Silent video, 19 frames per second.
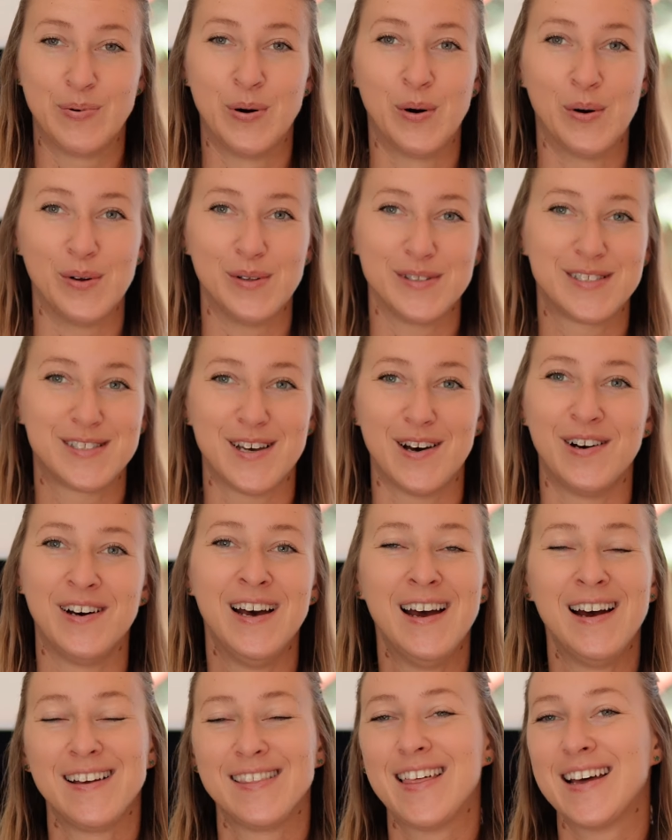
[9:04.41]
pole. So
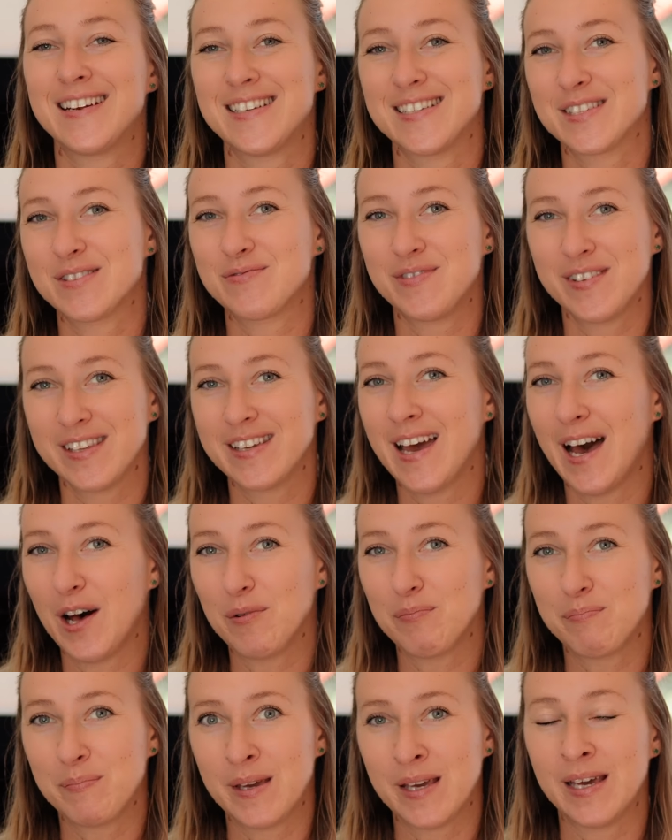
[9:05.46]
that doesn't really
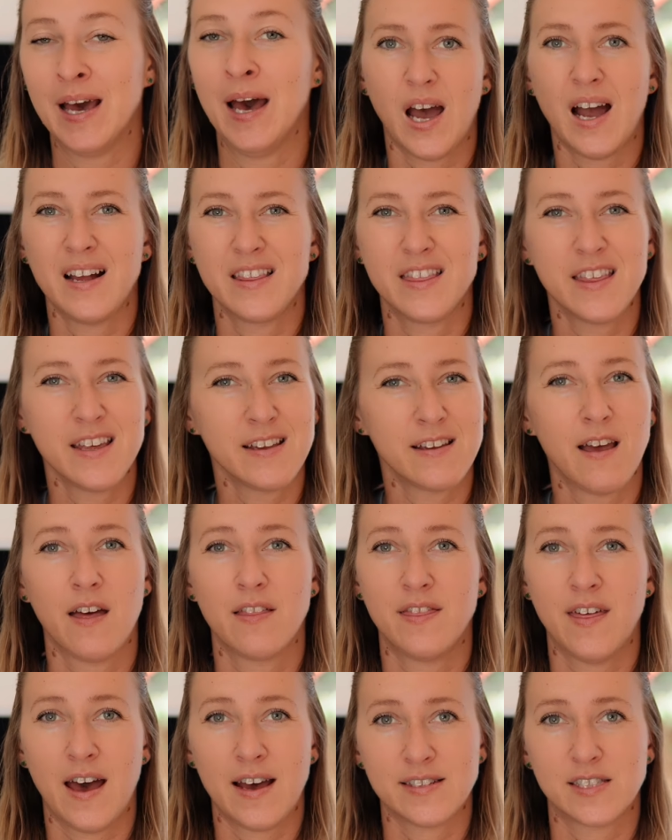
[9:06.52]
help me. I think
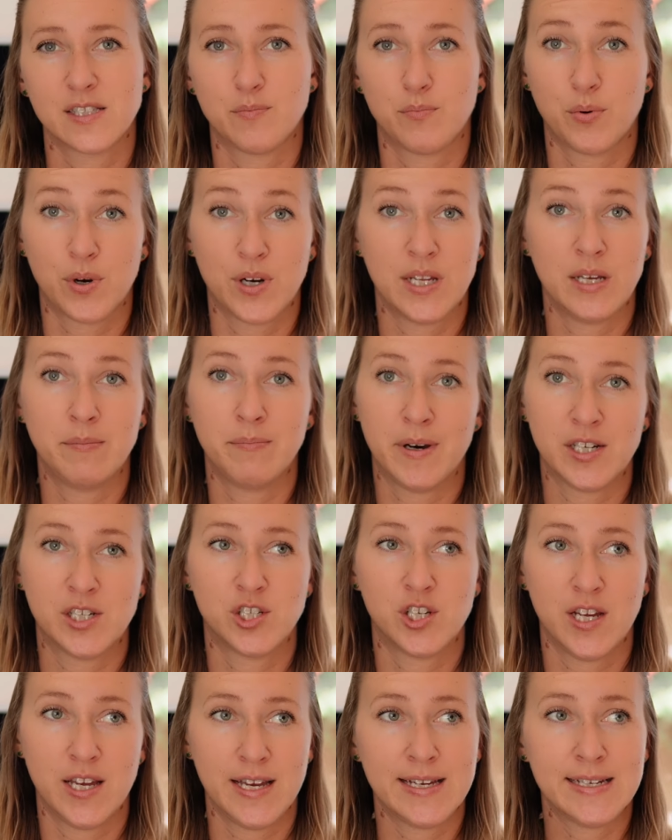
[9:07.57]
that's pretty
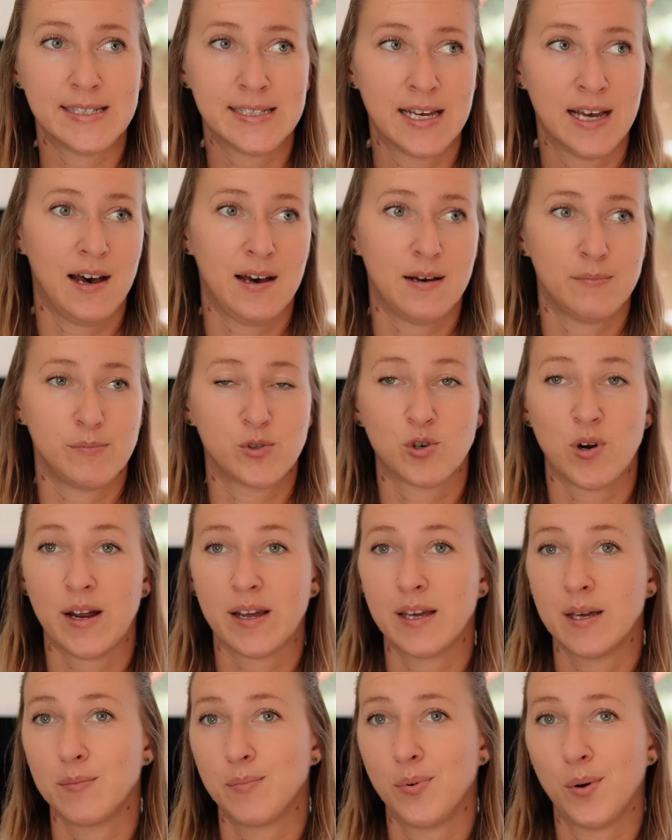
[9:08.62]
much it. Um,
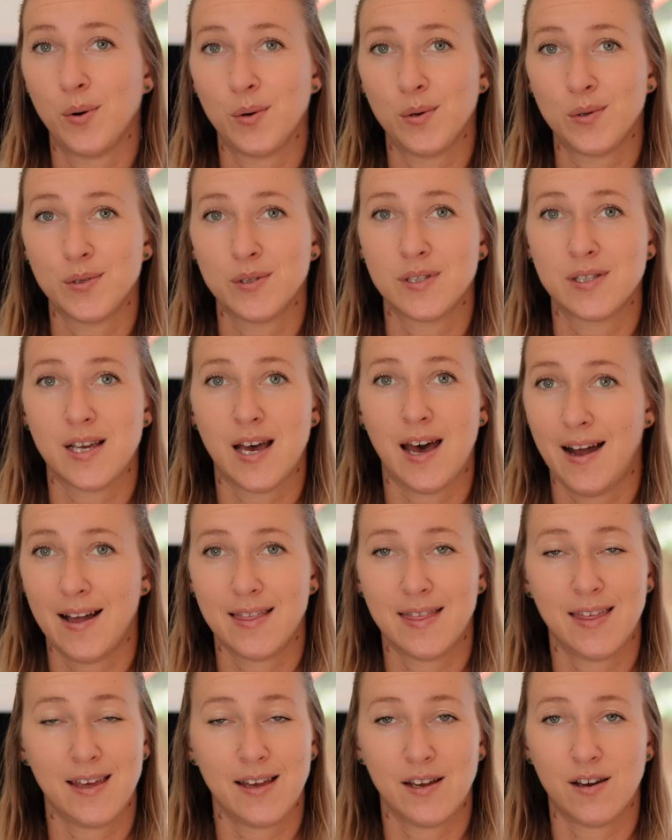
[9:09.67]
trekking poles, I
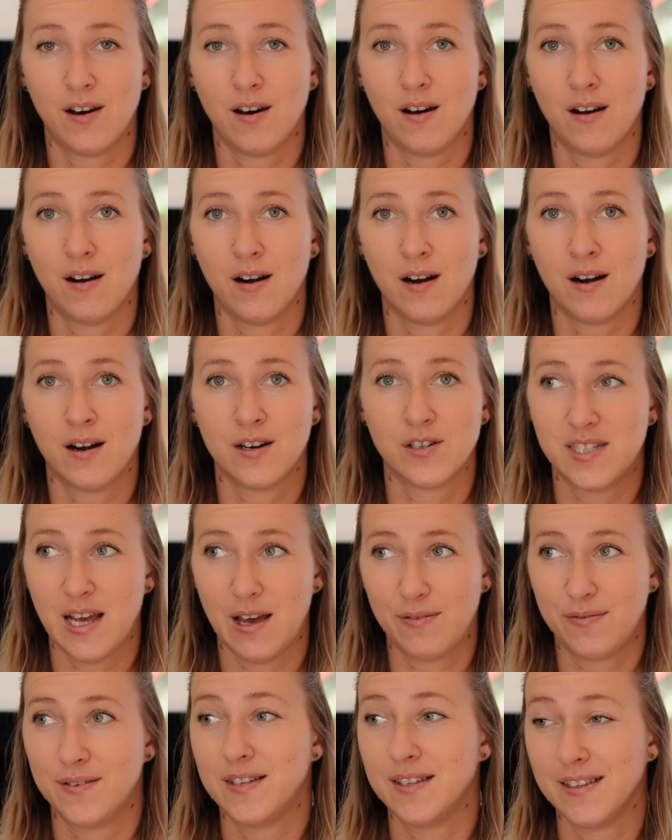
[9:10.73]
think, are
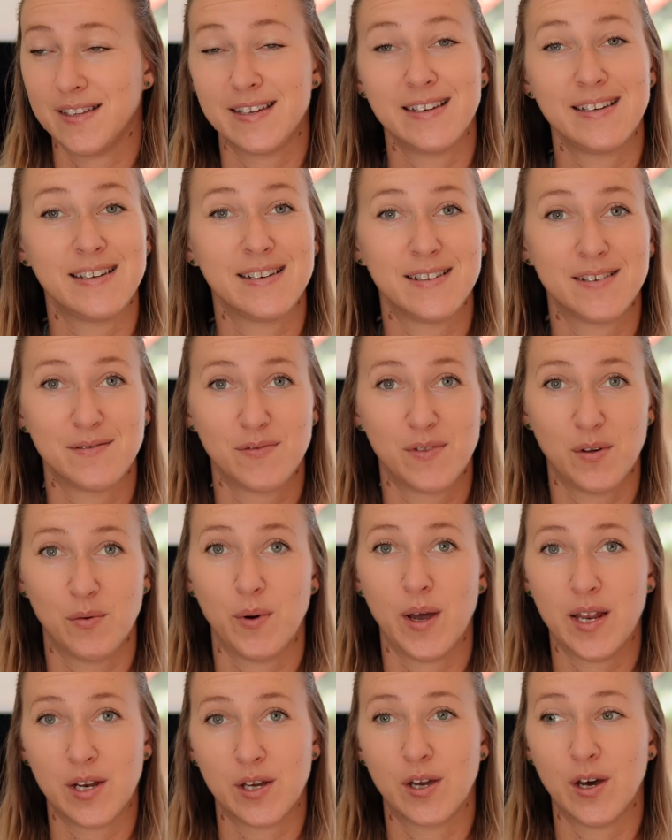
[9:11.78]
definitely the
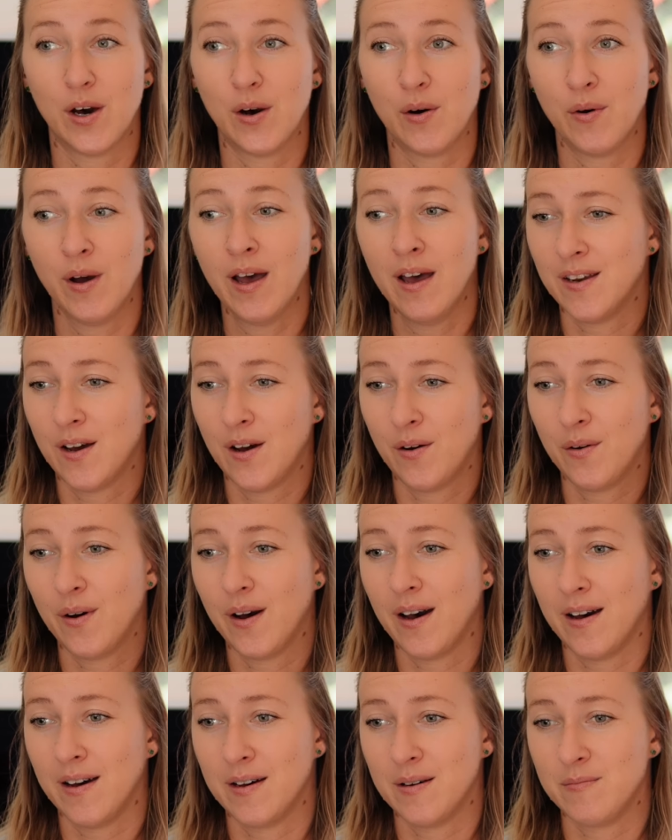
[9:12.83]
way to go. You know,
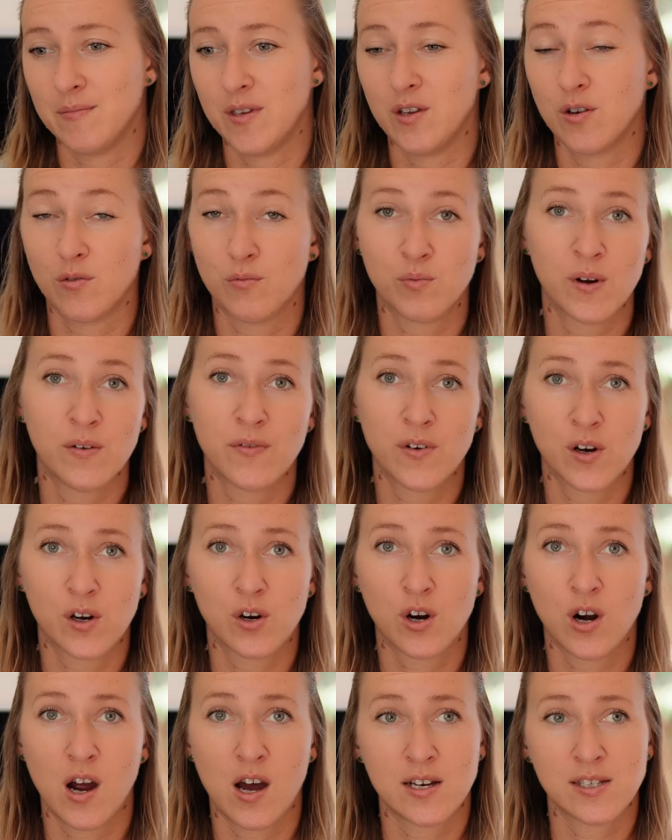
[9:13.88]
um, your river
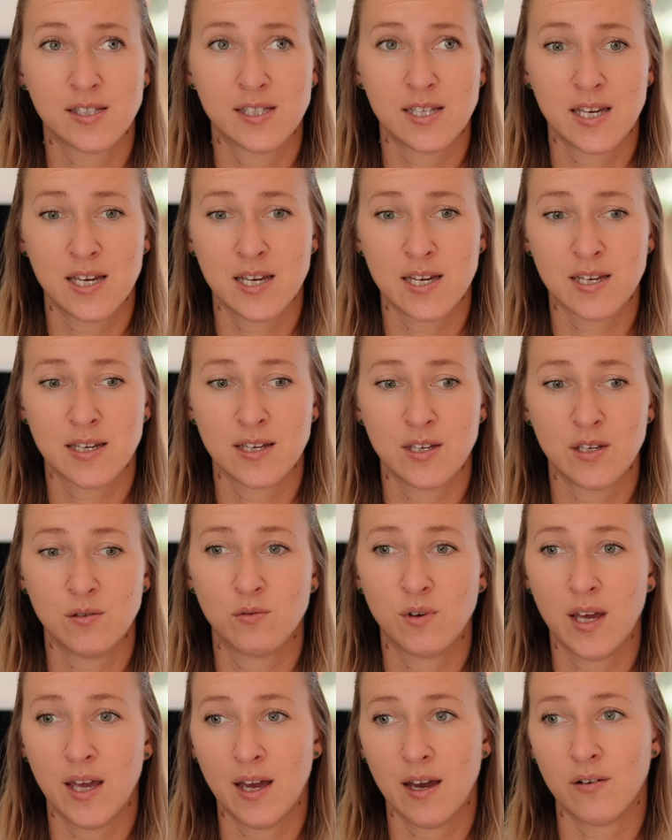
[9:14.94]
crossing, you
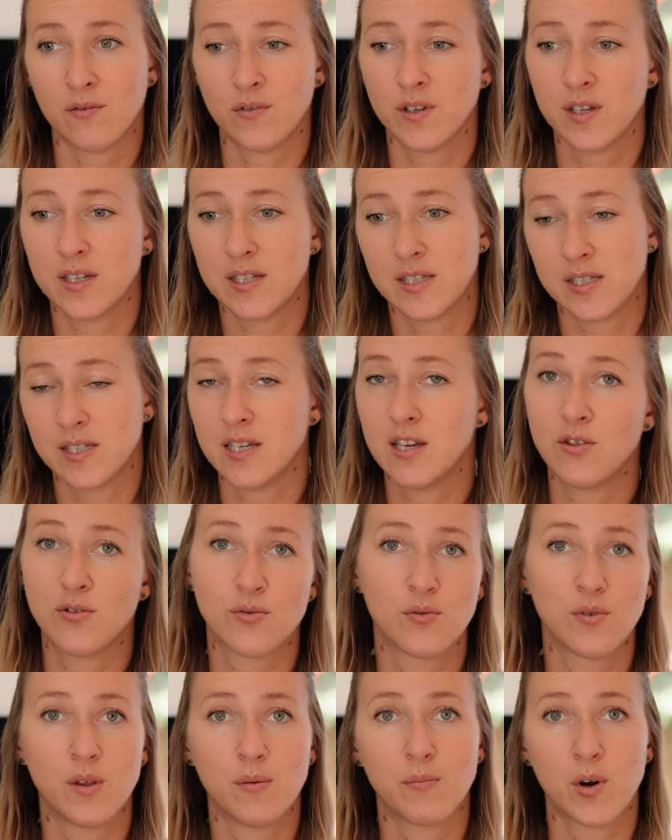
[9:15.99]
can't really see
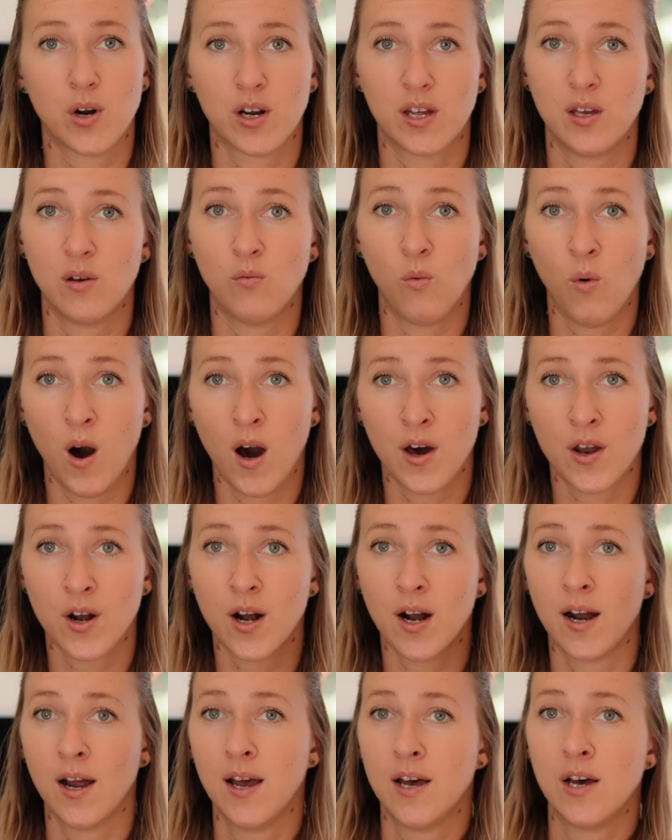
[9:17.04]
through the murky
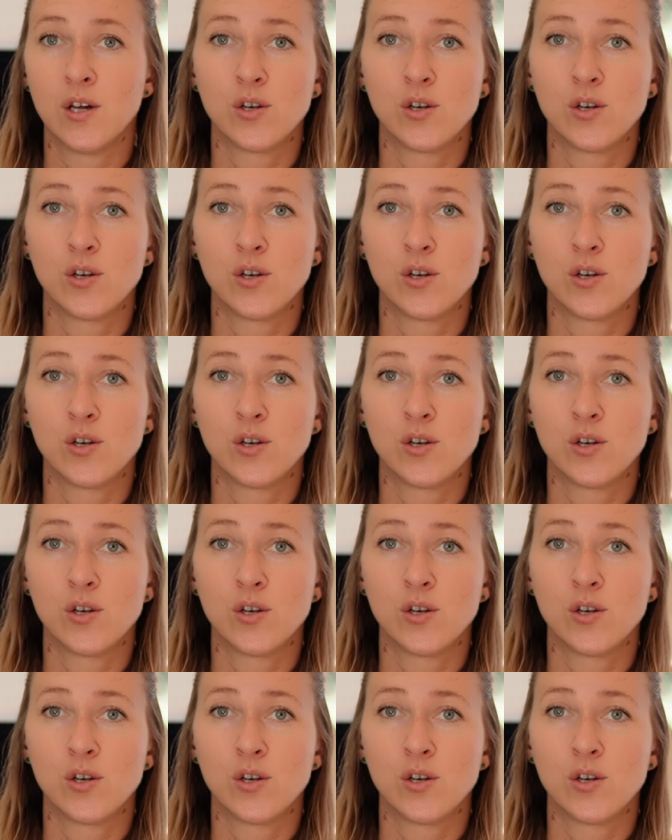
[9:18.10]
water.